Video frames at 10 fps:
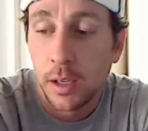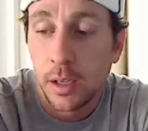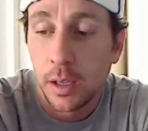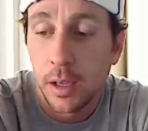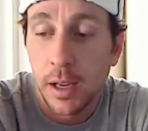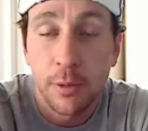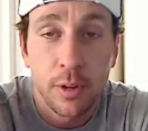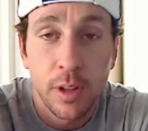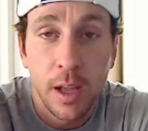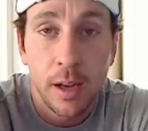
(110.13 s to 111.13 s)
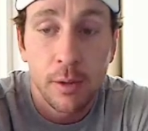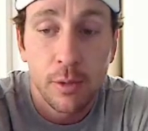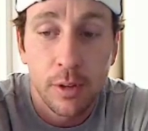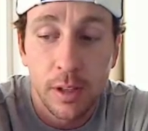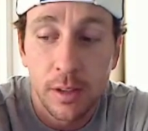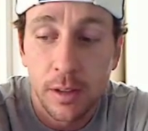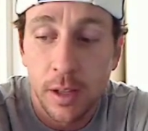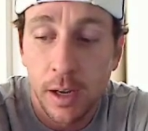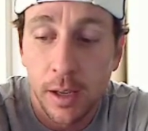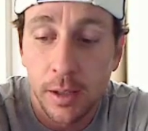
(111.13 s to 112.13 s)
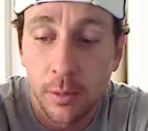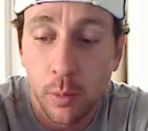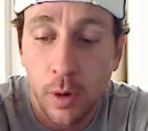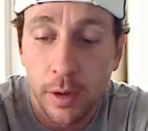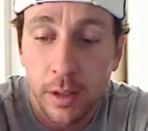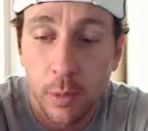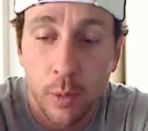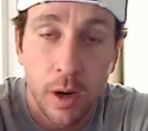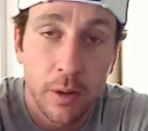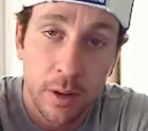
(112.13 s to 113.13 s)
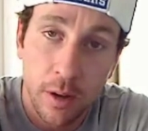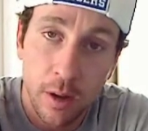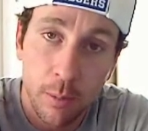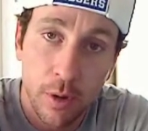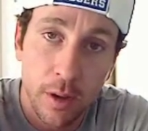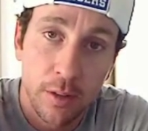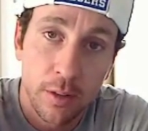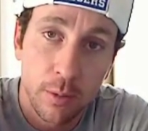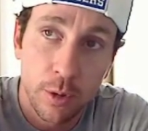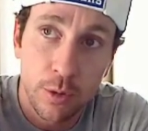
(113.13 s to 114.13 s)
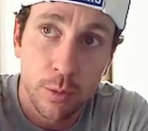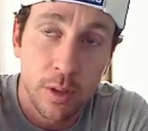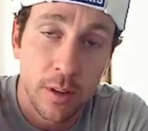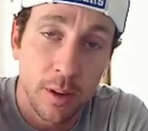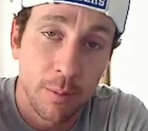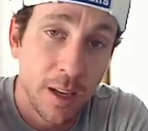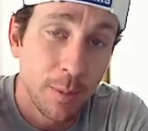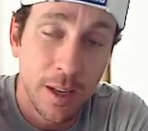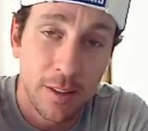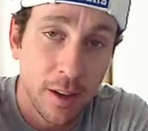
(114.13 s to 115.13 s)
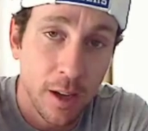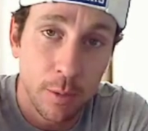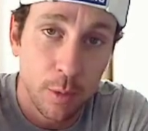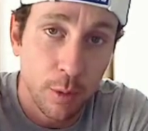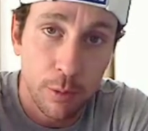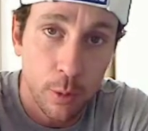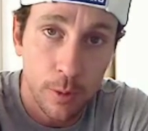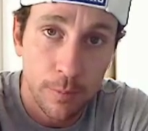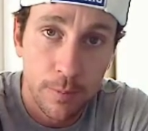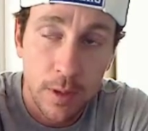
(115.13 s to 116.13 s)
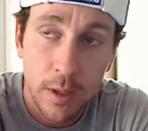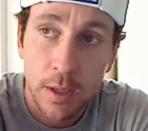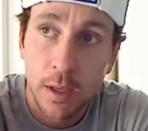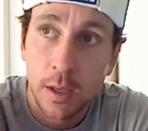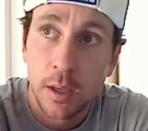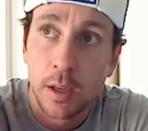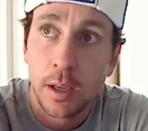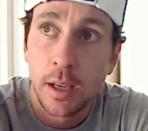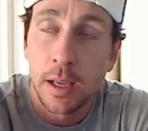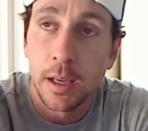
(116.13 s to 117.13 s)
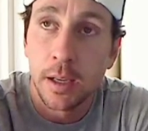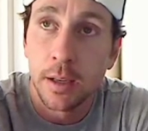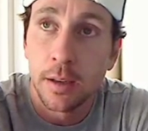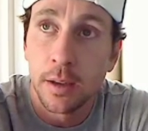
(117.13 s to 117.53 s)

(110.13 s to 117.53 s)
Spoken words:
And after that, after they did that, I walked them around the complex, which we'd done many, many times before, and